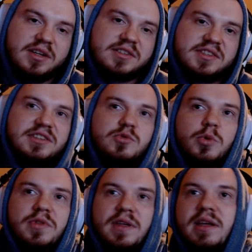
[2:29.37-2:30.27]
Sense
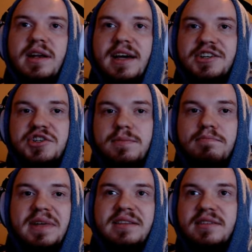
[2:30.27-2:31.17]
will then actually
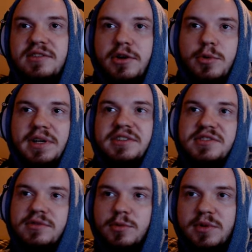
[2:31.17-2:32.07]
mint
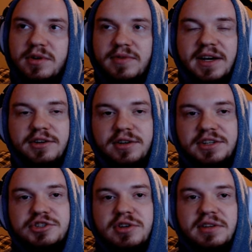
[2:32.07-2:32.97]
tokens through the divider
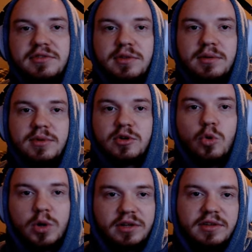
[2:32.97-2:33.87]
and transfer them
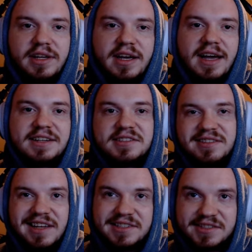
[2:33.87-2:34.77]
accordingly as
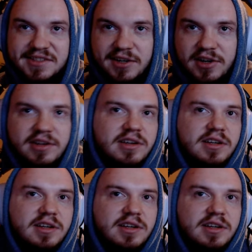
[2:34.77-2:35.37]
necessary.